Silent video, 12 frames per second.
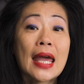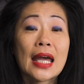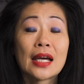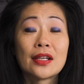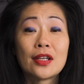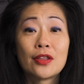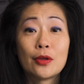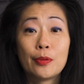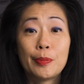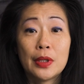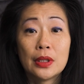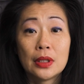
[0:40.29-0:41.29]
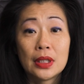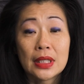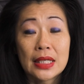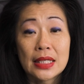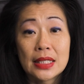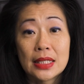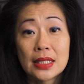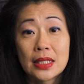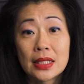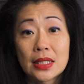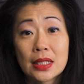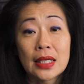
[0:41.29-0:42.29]
And the bill
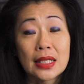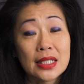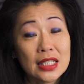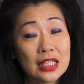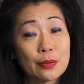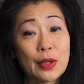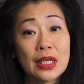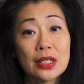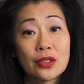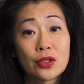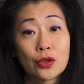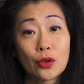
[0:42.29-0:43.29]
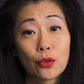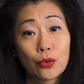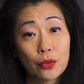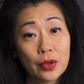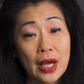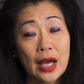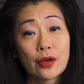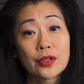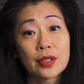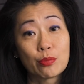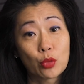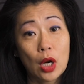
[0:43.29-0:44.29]
is anticipated to go through the House
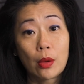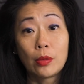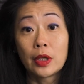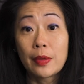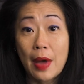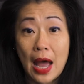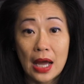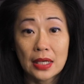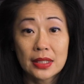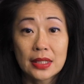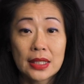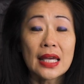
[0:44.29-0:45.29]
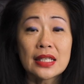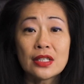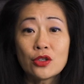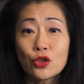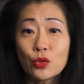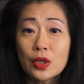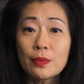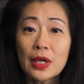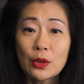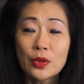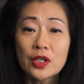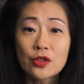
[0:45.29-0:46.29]
and probably pass. And in doing my
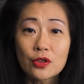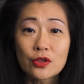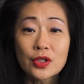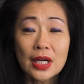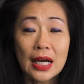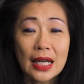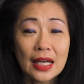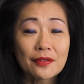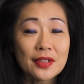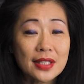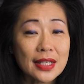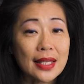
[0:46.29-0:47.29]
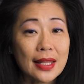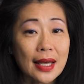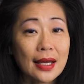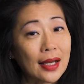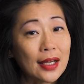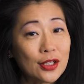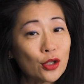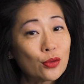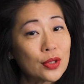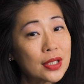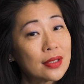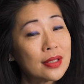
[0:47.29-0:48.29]
research, I have to say that I
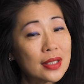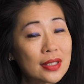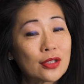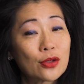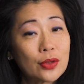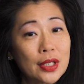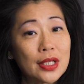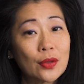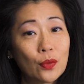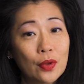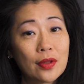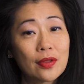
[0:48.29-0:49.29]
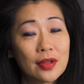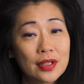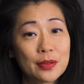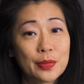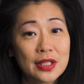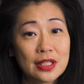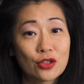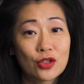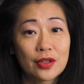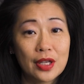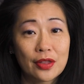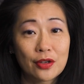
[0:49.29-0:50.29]
don't disagree with this
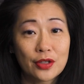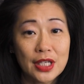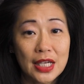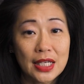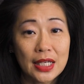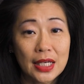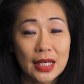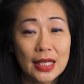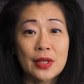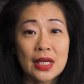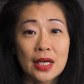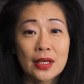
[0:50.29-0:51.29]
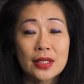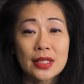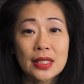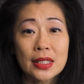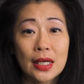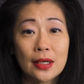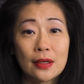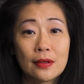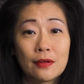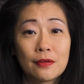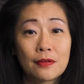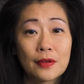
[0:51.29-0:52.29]
position that they're taking because of